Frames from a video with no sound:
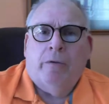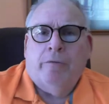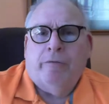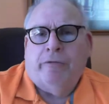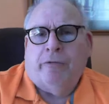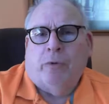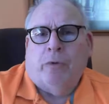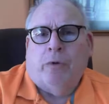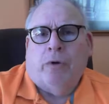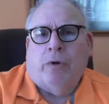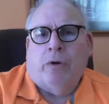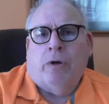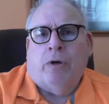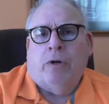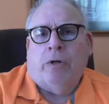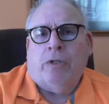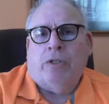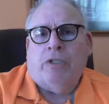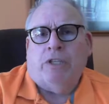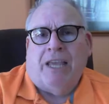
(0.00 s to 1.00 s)

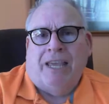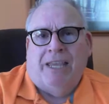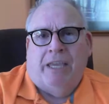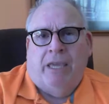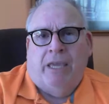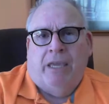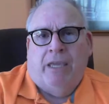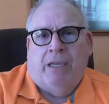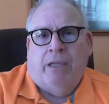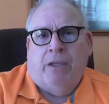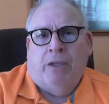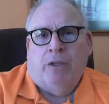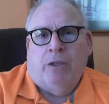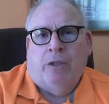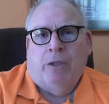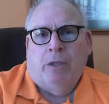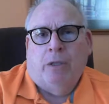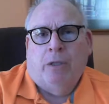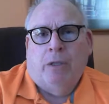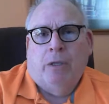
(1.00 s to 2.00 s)
for
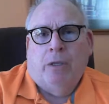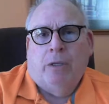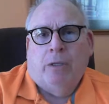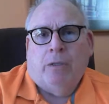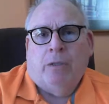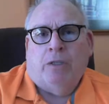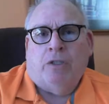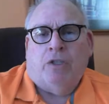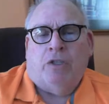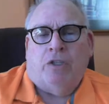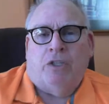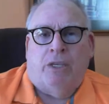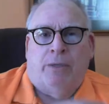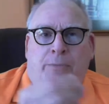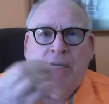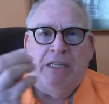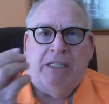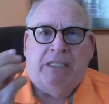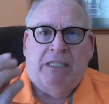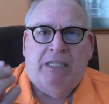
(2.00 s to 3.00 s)
taking the
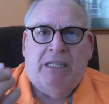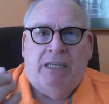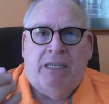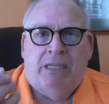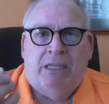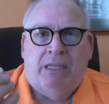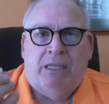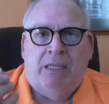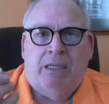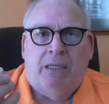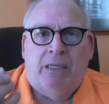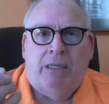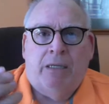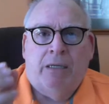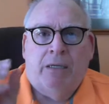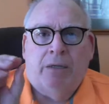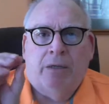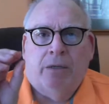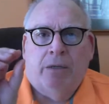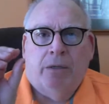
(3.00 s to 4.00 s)

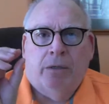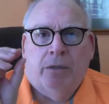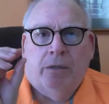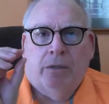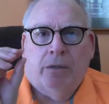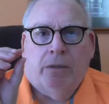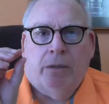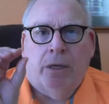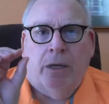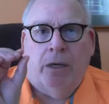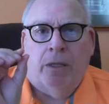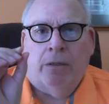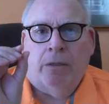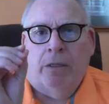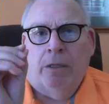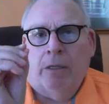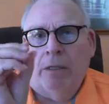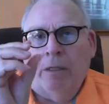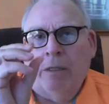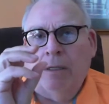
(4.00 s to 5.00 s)
CBD
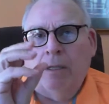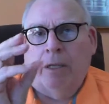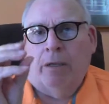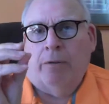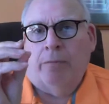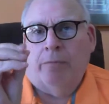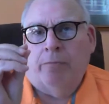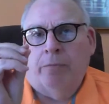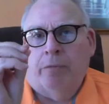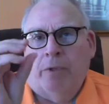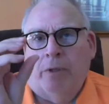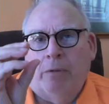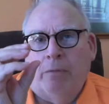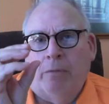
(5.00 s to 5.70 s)
little